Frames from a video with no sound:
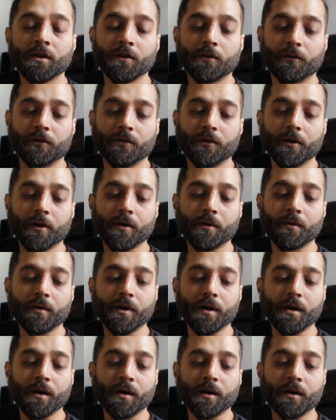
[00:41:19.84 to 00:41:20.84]
So
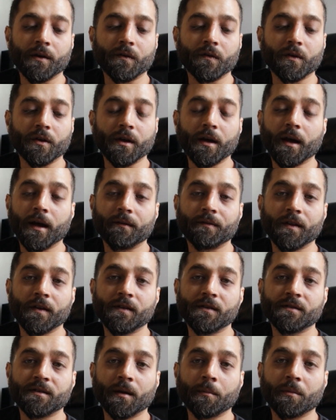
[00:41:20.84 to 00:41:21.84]
yeah, if this
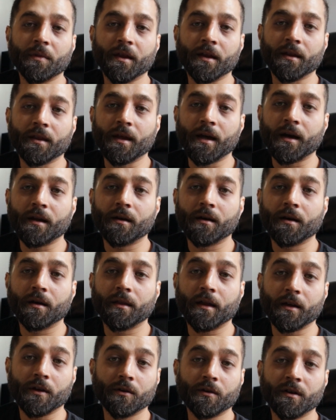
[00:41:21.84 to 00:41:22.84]
is something
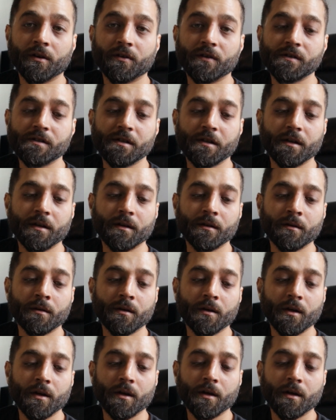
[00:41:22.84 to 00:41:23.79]
that you're interested in,